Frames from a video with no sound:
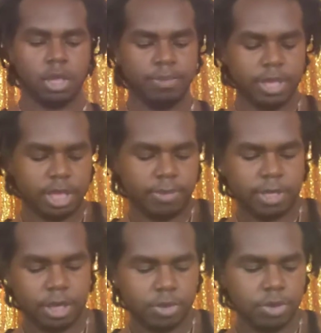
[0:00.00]
be
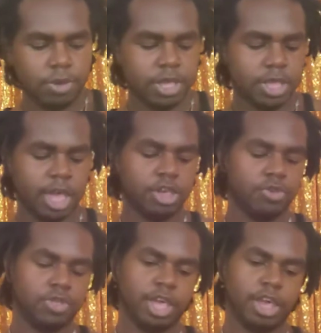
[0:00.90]
something you're doing
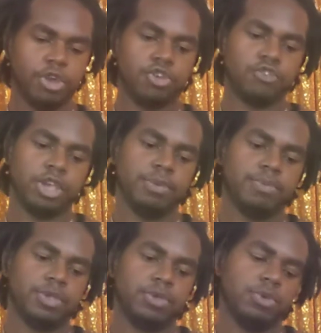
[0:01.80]
sexually in your
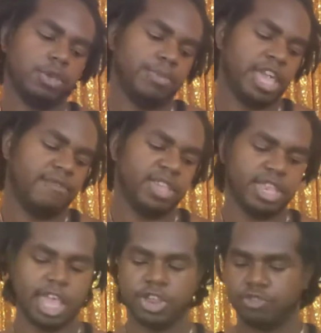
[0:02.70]
dreams. You could be having
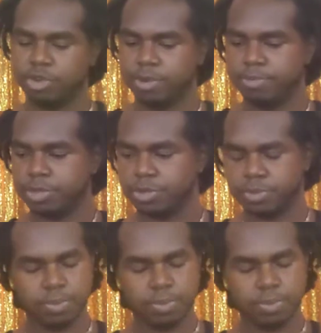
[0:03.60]
sex dreams.